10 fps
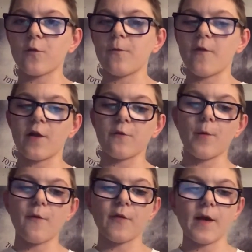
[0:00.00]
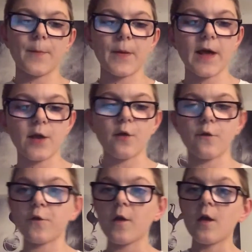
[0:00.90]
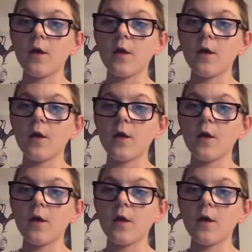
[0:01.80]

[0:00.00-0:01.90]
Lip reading: to be fair, because both of their players